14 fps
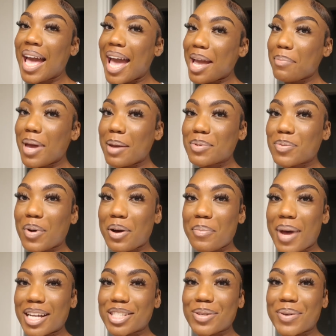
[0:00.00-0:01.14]
hey babes welcome
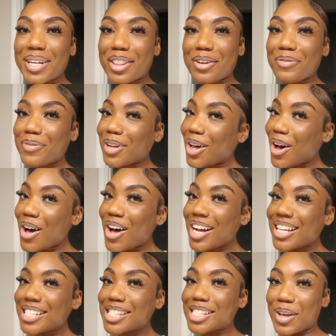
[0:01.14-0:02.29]
back to another
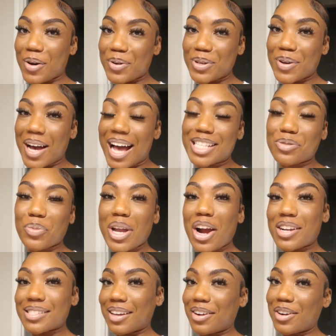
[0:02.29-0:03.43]
vlog so you guys we
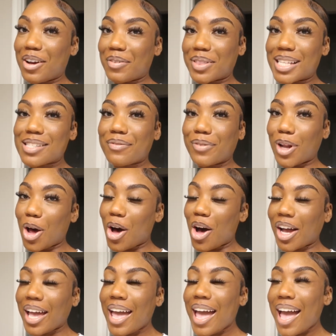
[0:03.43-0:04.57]
are starting off this
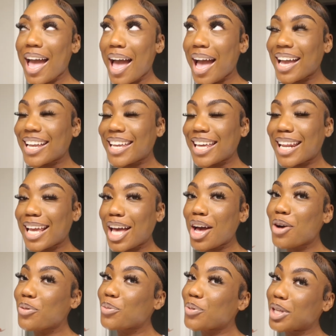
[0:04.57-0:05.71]
vlog getting
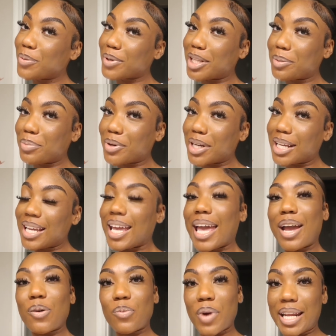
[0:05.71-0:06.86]
really really pretty
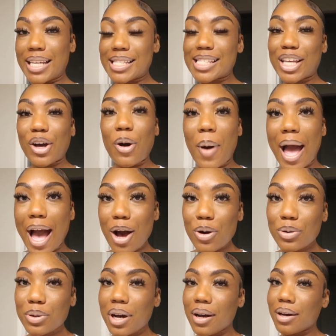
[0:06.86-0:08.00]
and ready to go
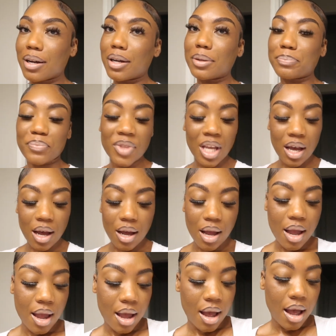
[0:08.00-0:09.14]
out um
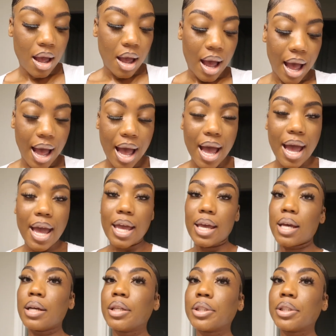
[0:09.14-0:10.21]
i